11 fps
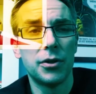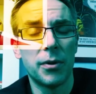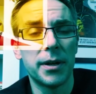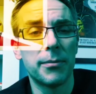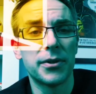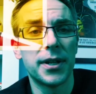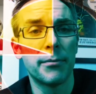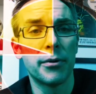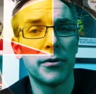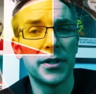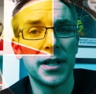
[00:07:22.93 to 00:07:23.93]

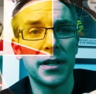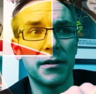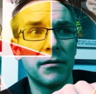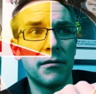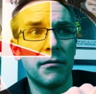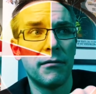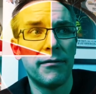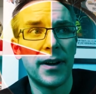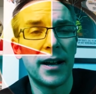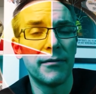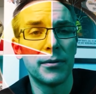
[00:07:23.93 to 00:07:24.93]
20% protein,
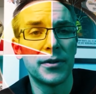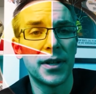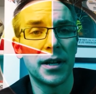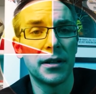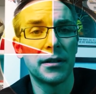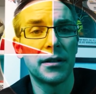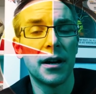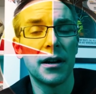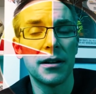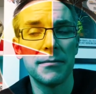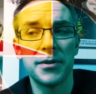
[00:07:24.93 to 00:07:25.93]
5%
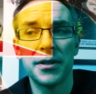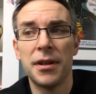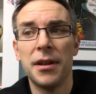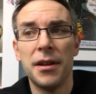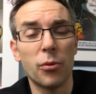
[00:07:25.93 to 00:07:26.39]
carbs.